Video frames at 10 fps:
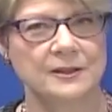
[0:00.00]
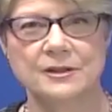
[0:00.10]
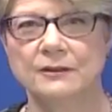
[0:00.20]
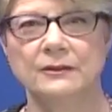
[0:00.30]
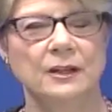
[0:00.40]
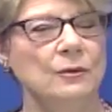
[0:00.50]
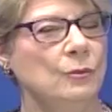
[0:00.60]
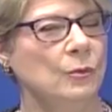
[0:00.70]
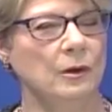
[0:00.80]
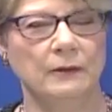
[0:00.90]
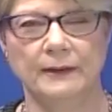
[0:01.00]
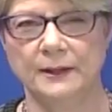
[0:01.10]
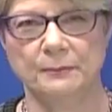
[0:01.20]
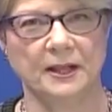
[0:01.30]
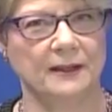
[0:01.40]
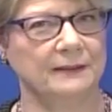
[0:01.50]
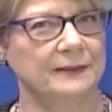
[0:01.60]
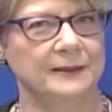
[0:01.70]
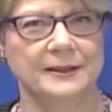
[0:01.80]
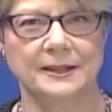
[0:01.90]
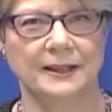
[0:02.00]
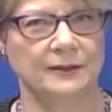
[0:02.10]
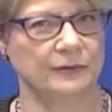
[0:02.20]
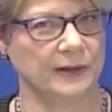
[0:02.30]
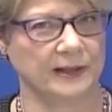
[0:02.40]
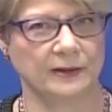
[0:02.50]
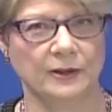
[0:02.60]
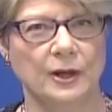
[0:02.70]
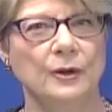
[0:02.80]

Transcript: So don't worry about the date of record.